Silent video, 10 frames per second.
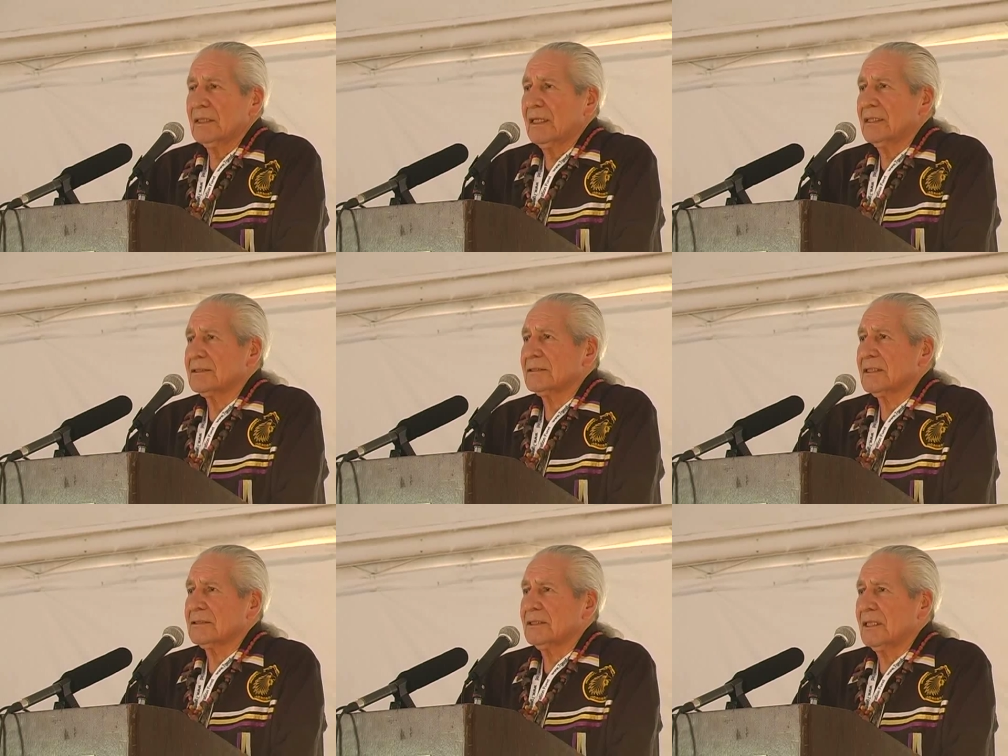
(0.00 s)
they asked the
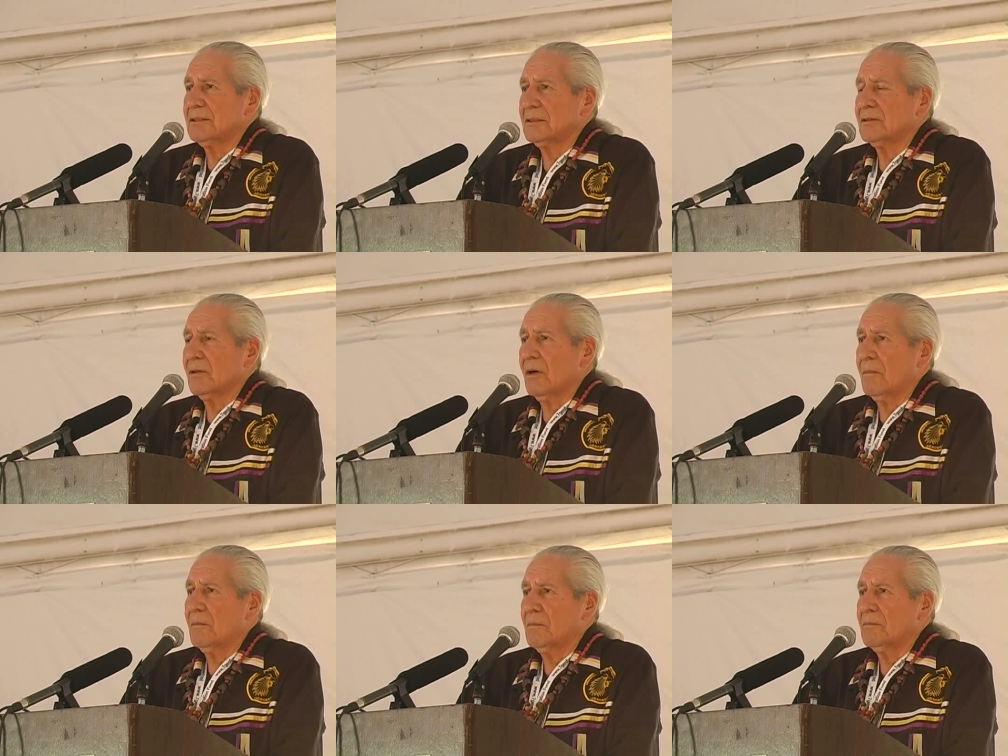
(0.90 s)
Six Nations to
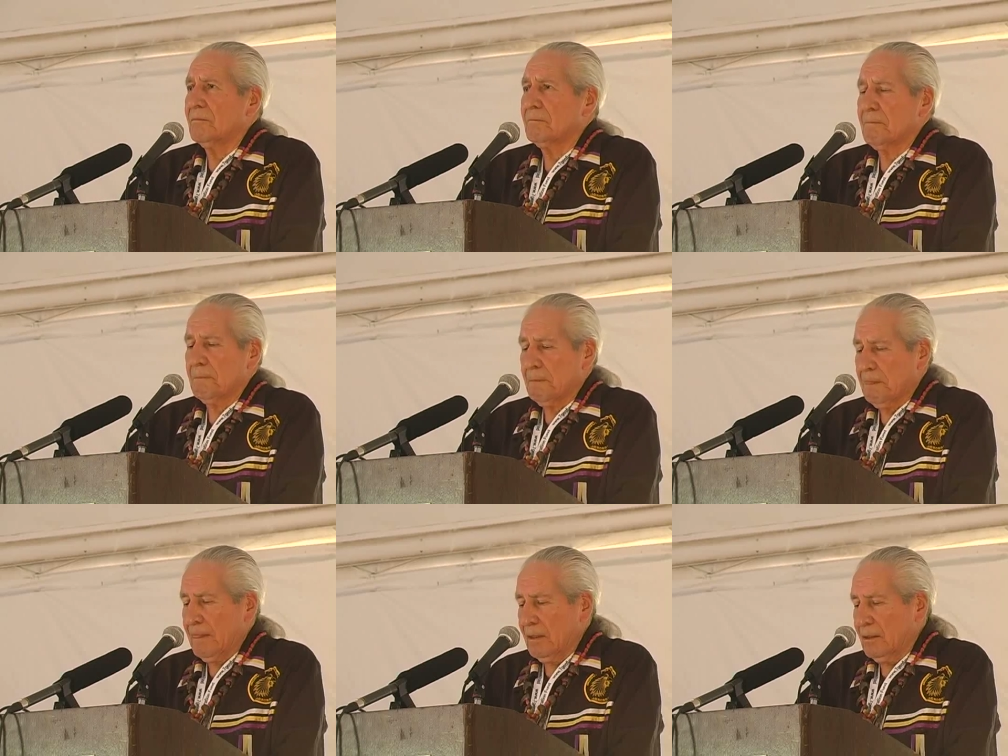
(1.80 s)
come
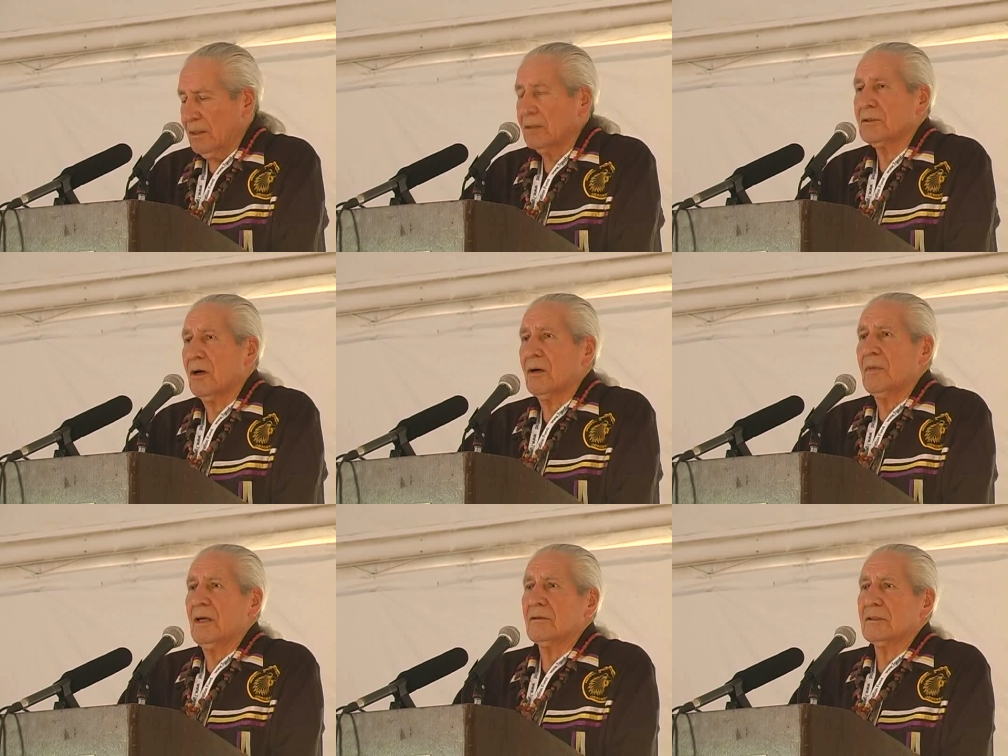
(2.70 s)
and talk
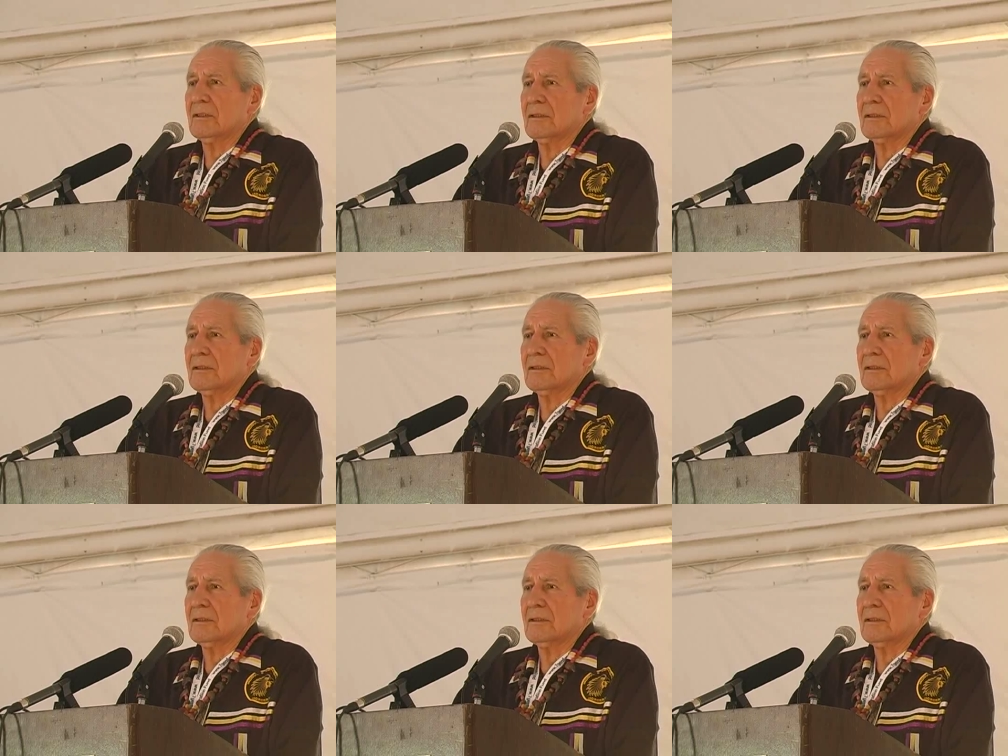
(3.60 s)
about